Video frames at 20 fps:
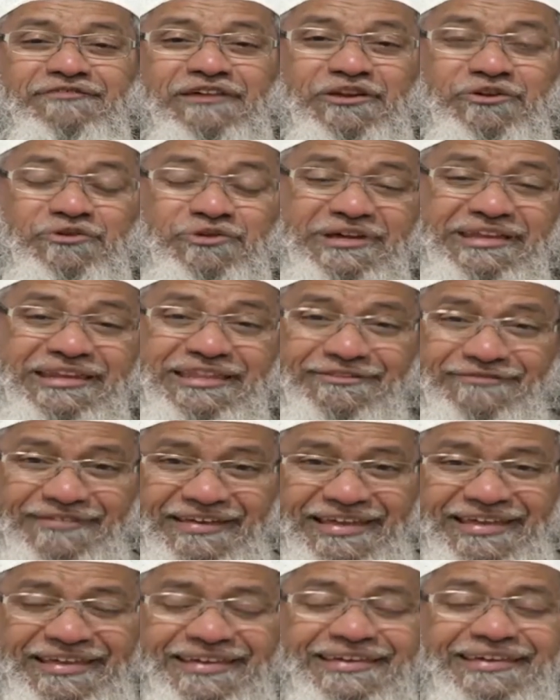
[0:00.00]
we are doing in His
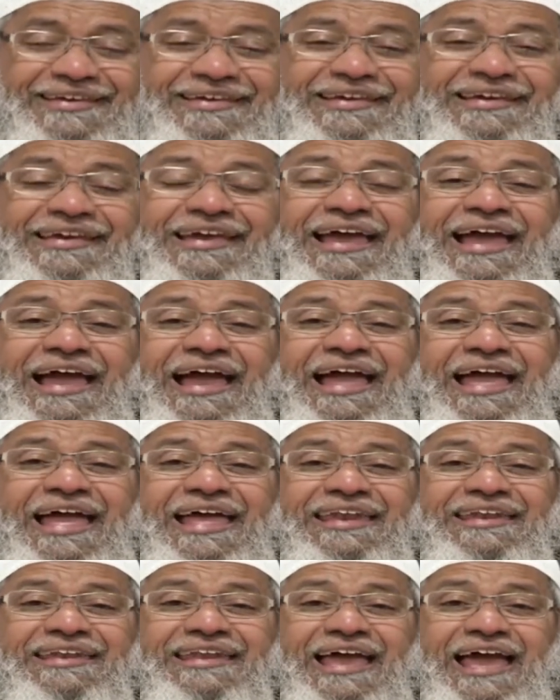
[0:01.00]
way.
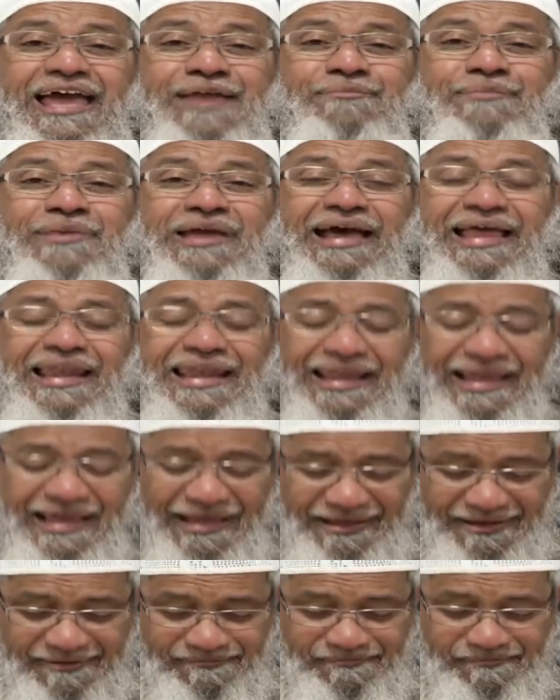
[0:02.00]
And may
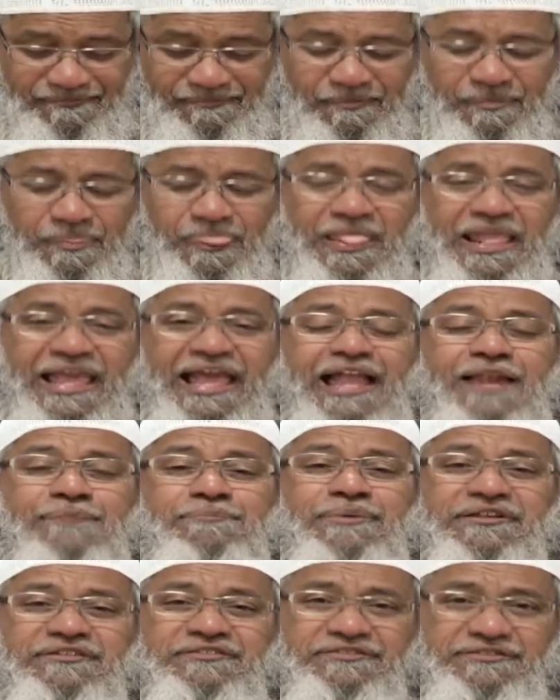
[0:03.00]
Allah
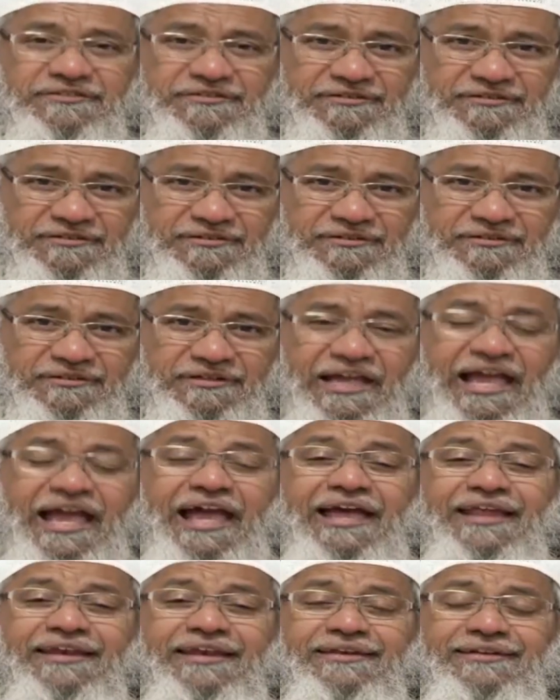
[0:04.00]
help us
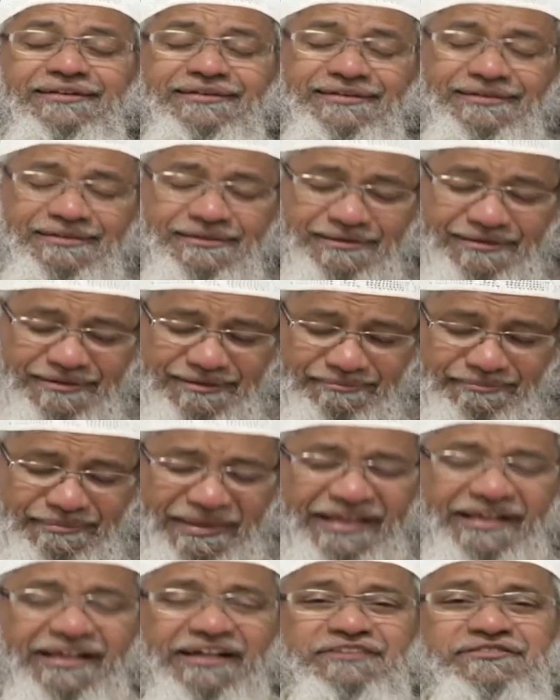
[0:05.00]
and
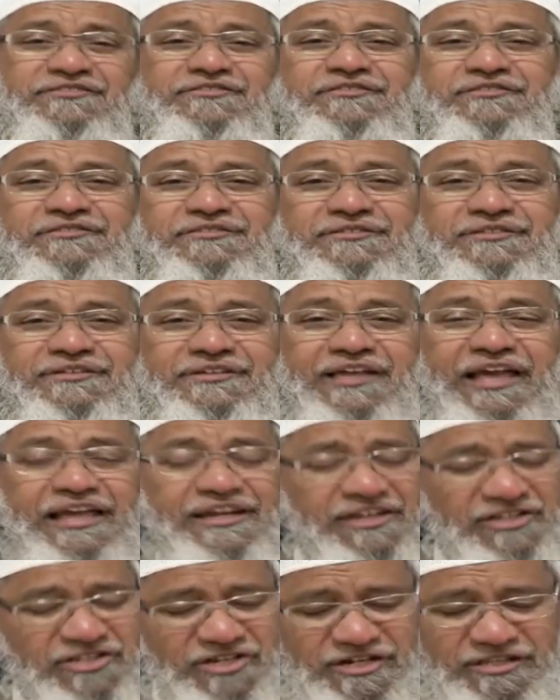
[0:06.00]
make us
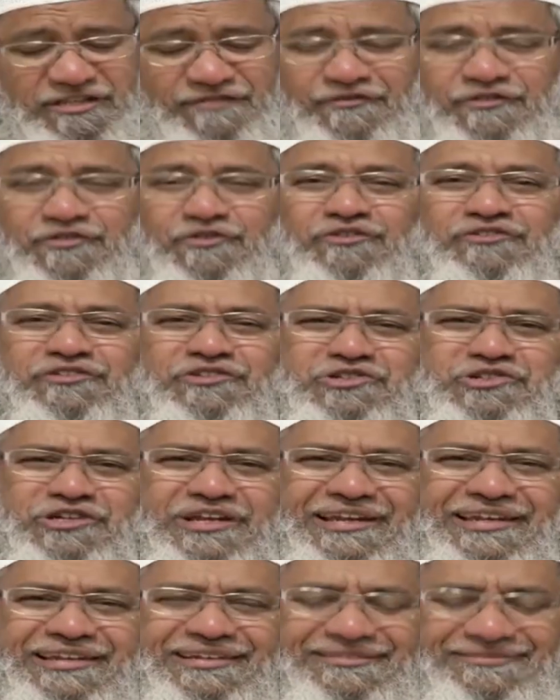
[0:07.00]
enter Jannat al-Firdaus,
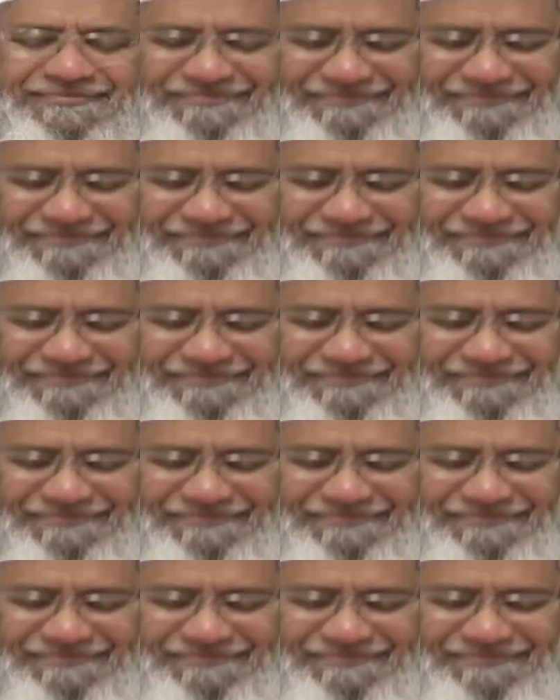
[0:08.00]
inshallah.